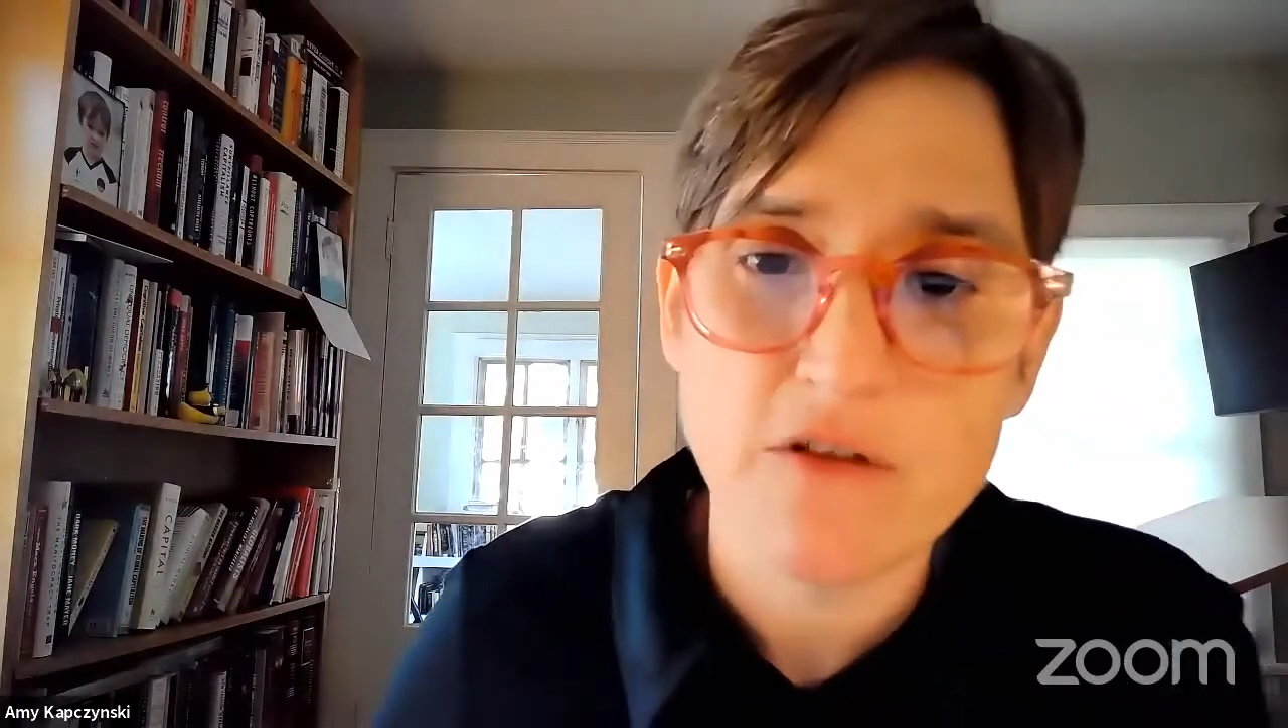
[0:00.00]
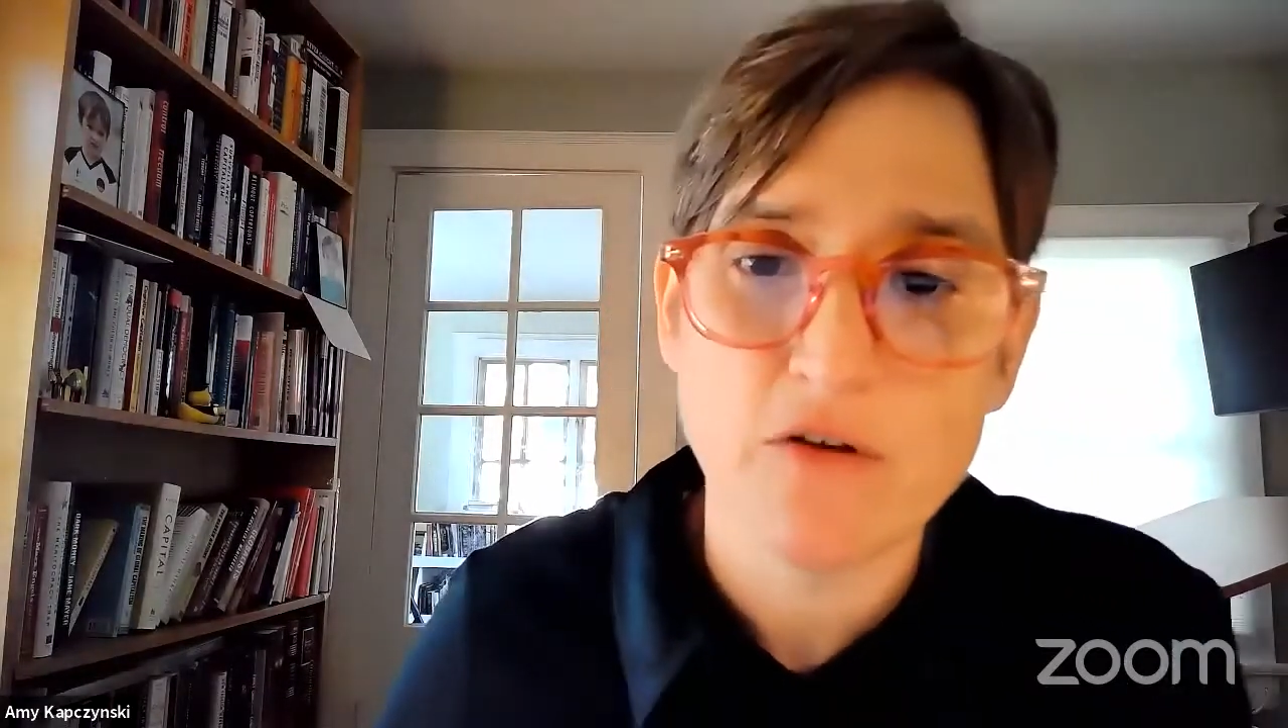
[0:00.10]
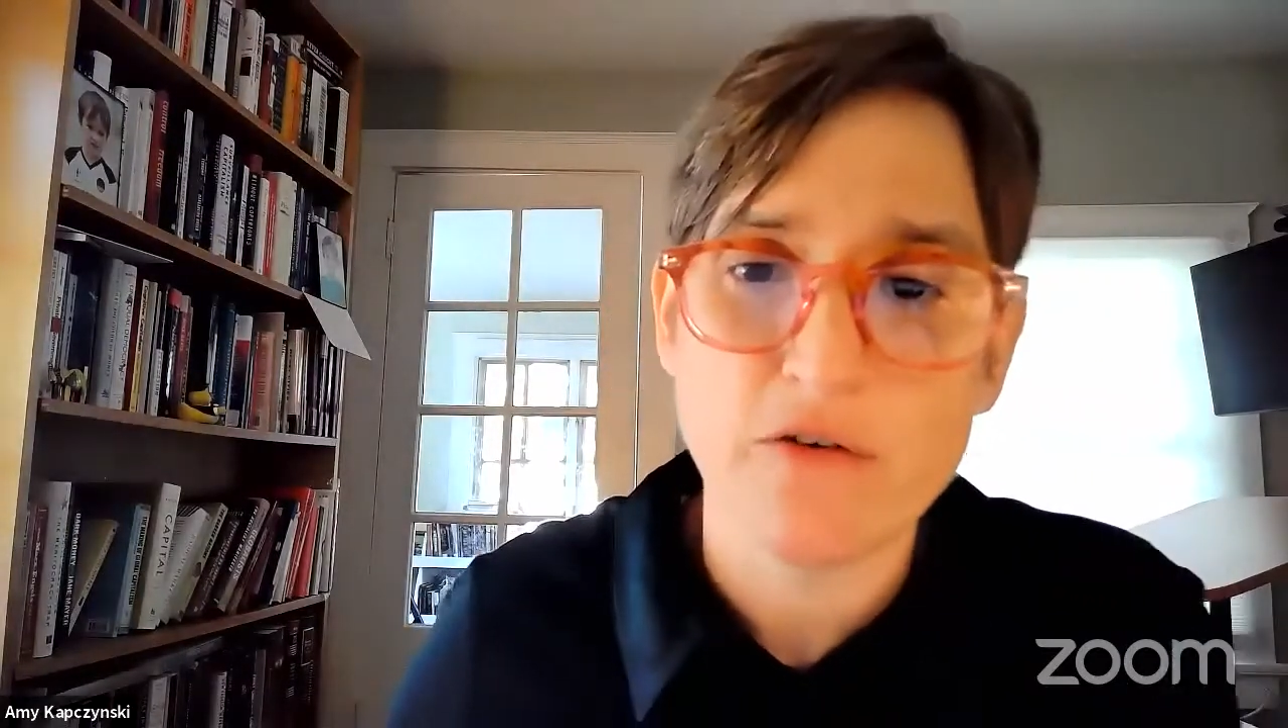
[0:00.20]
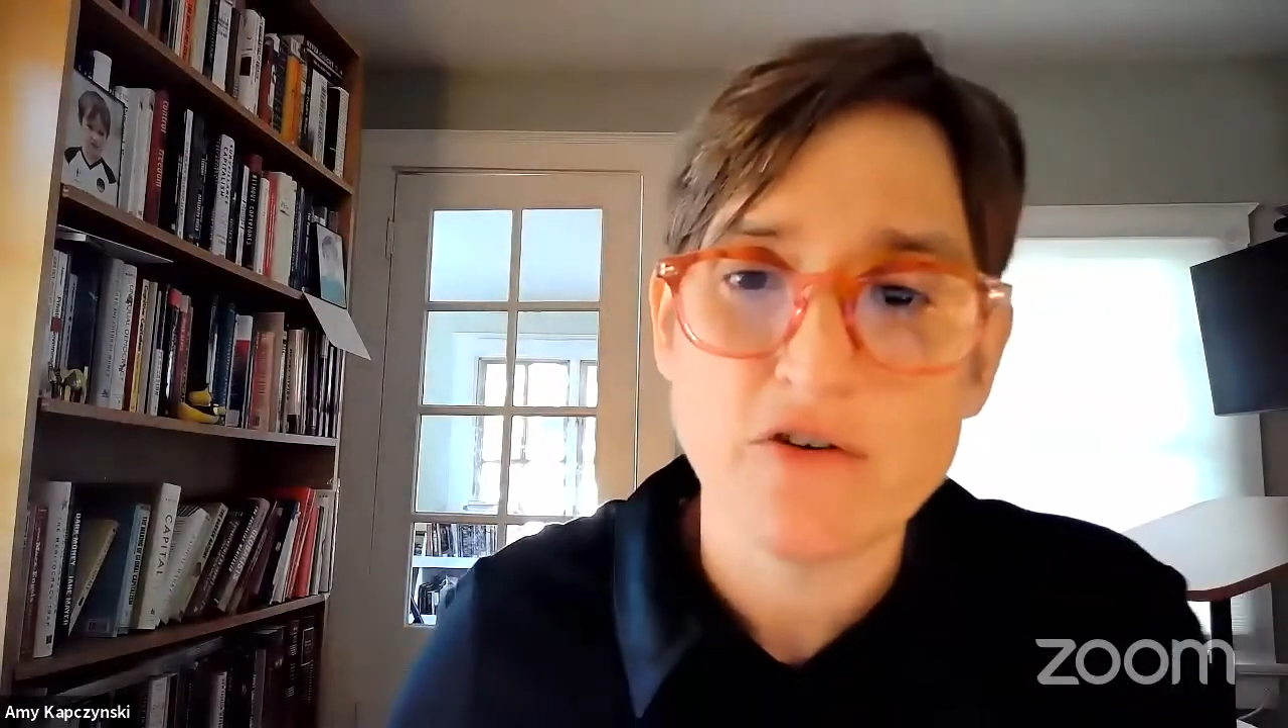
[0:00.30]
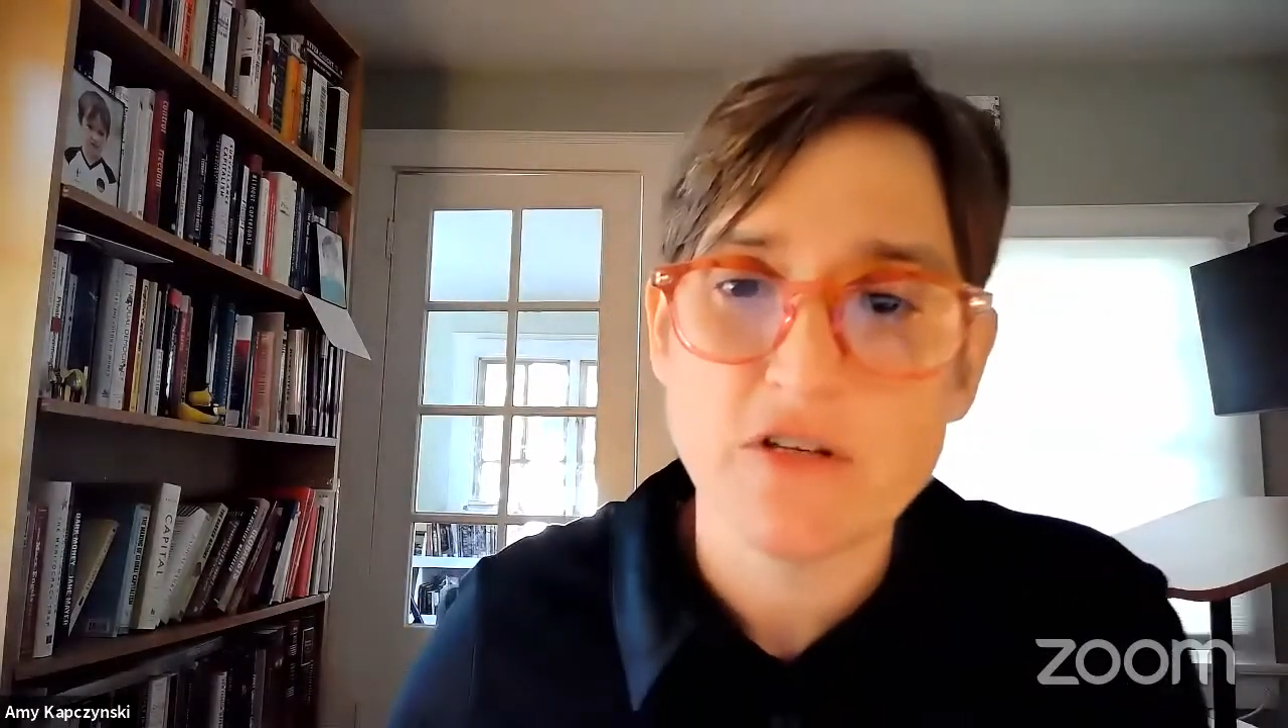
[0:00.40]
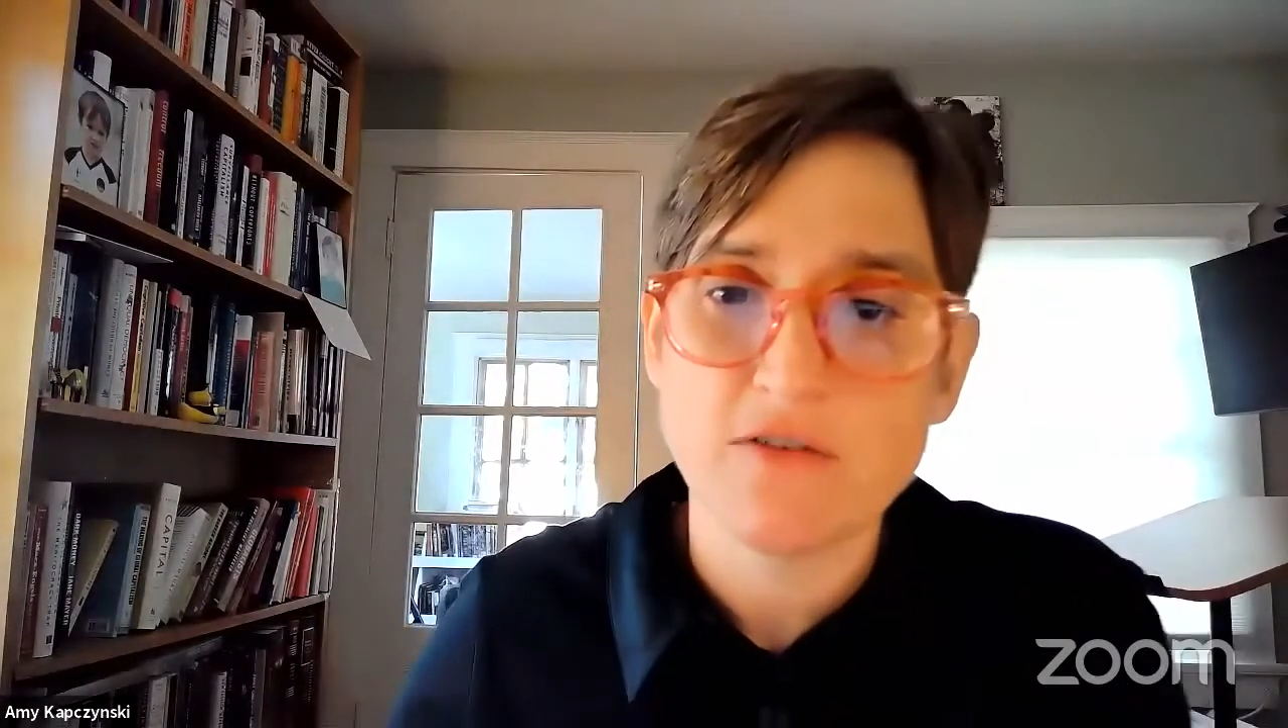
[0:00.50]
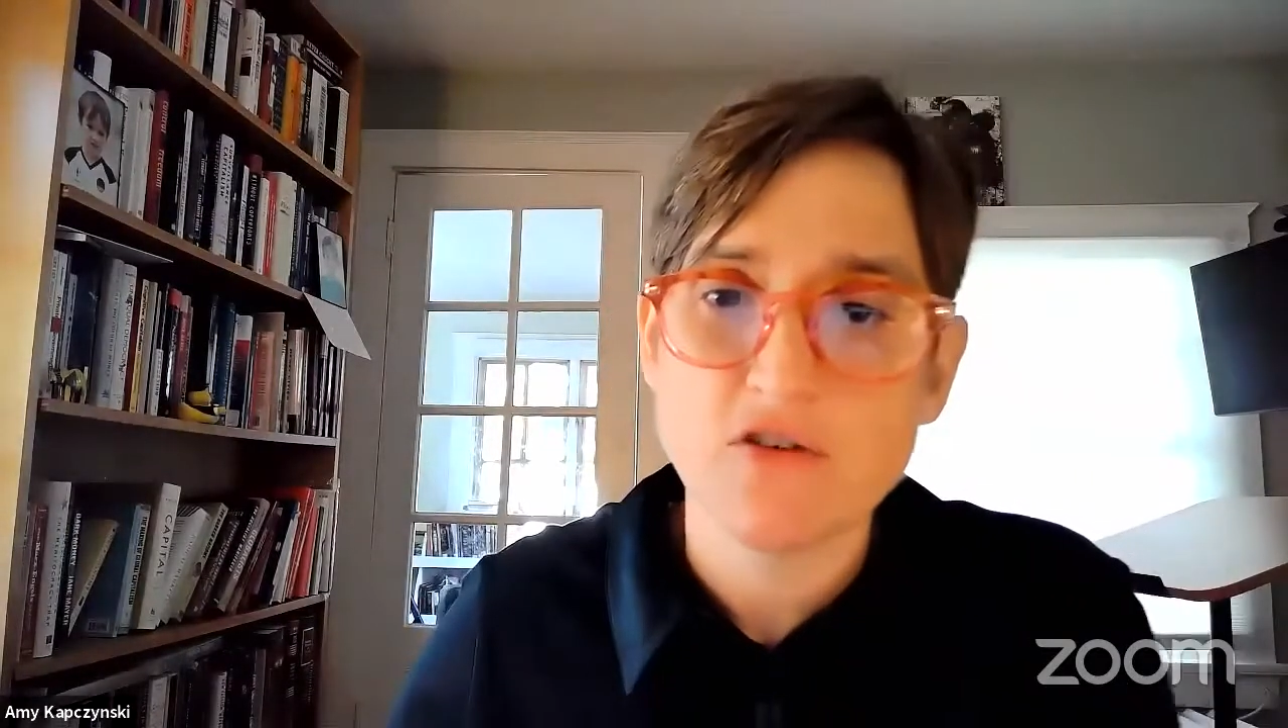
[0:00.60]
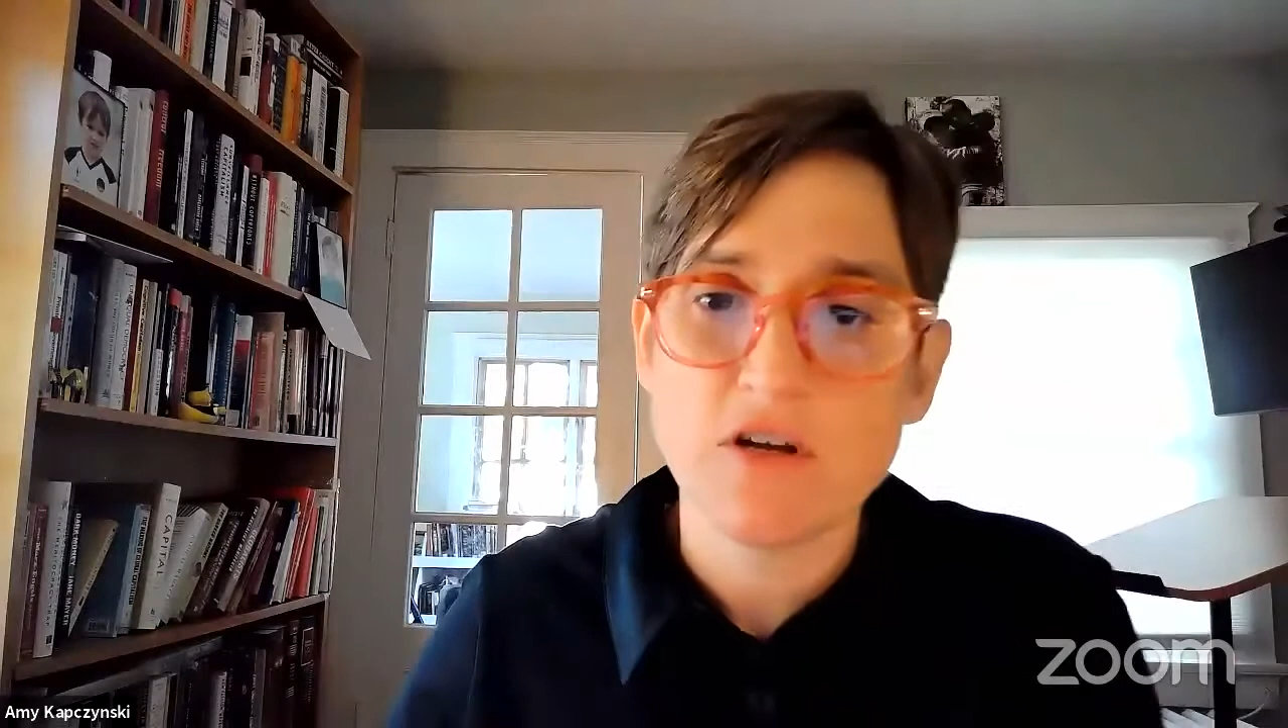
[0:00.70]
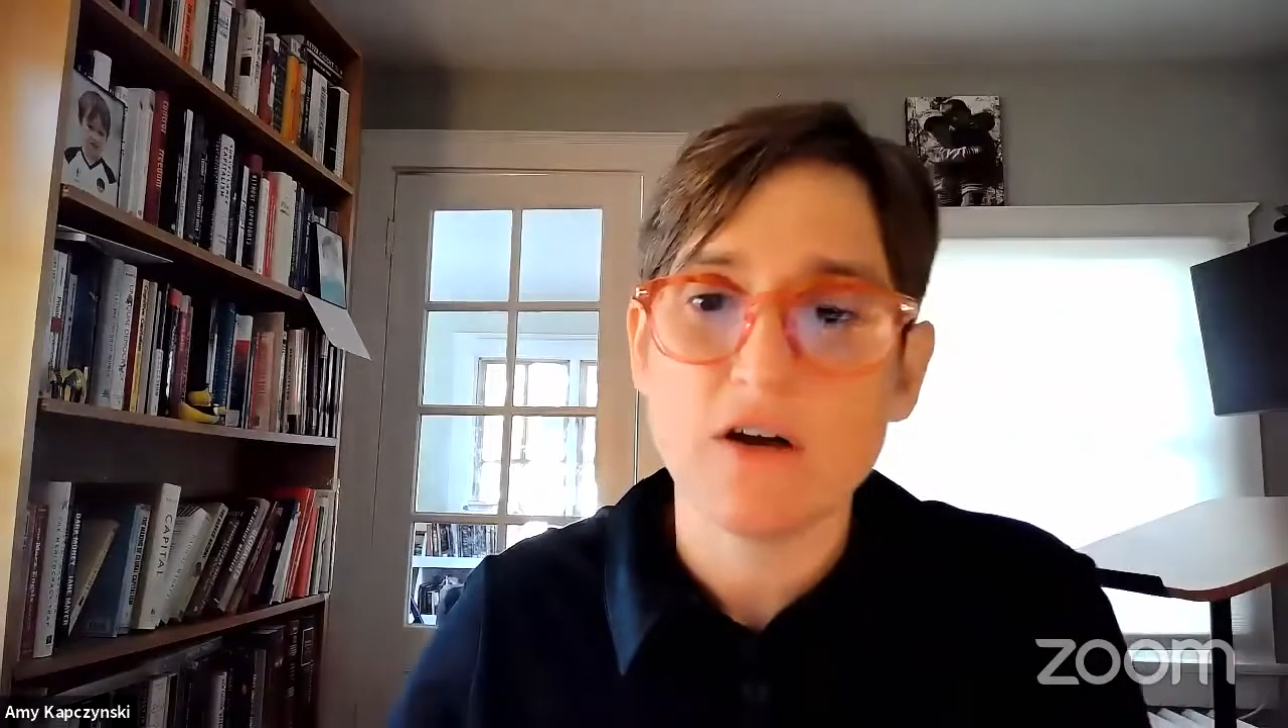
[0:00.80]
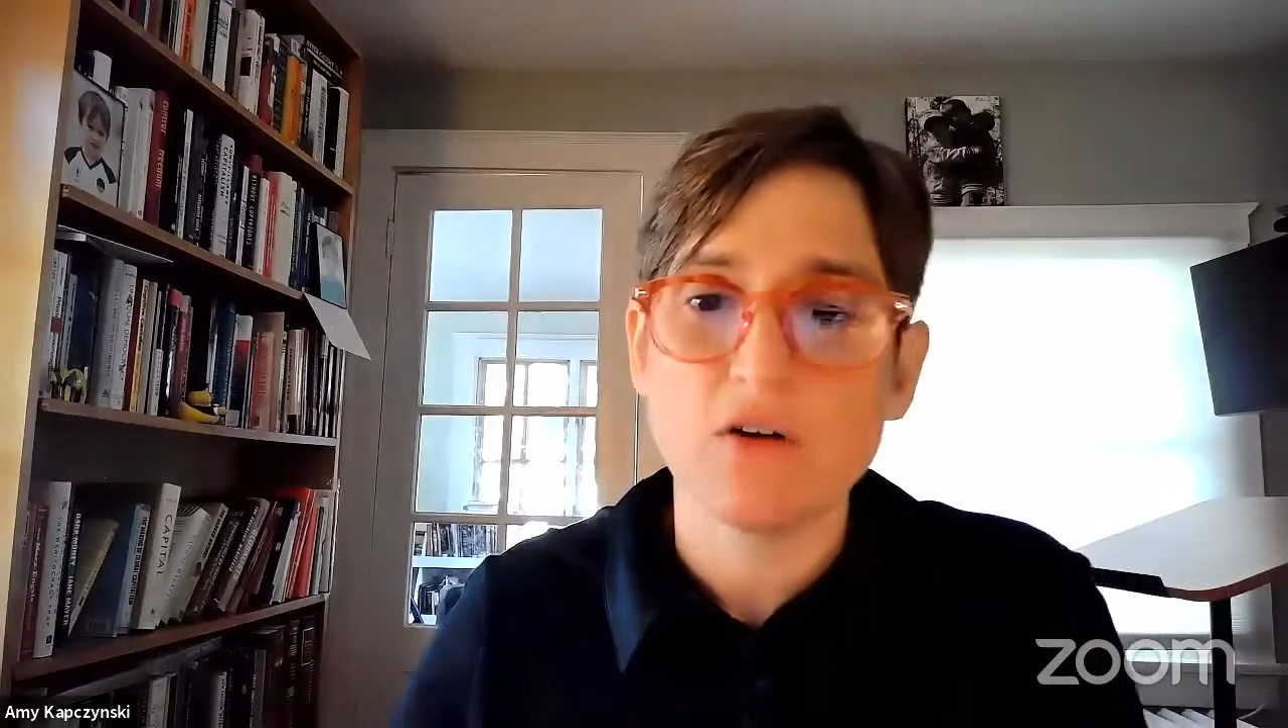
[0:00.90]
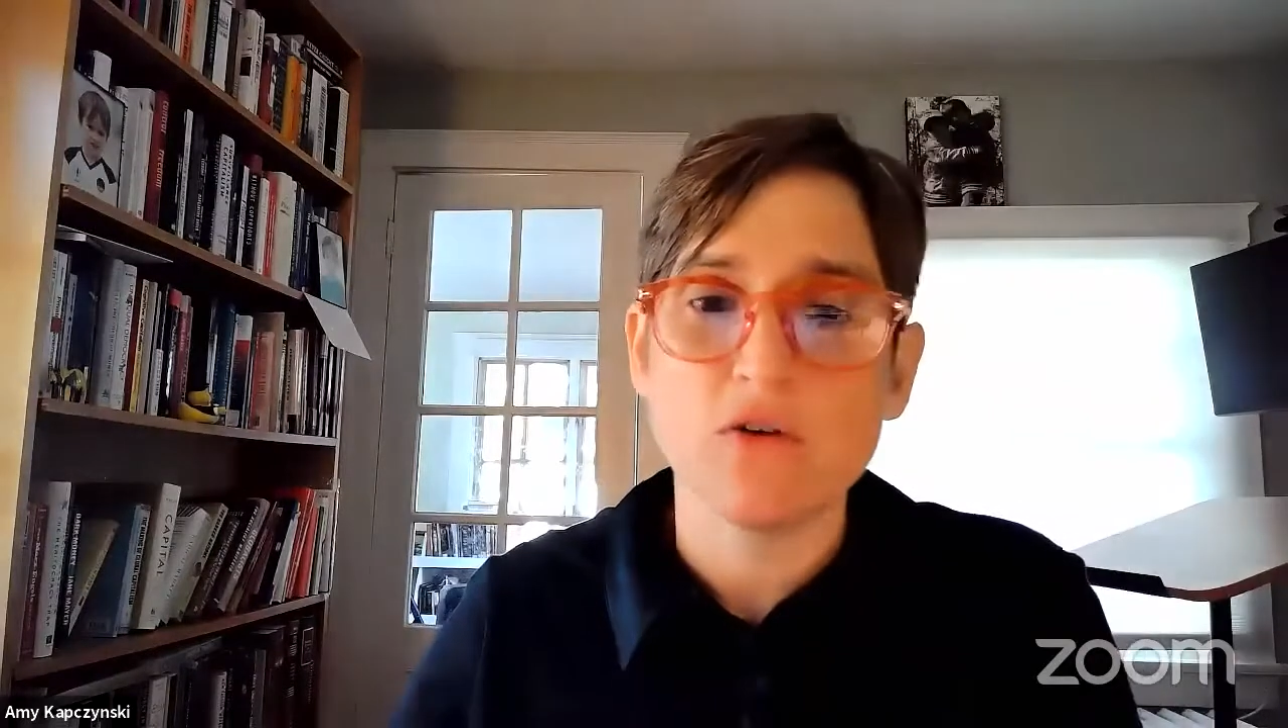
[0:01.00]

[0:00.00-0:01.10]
University of Chicago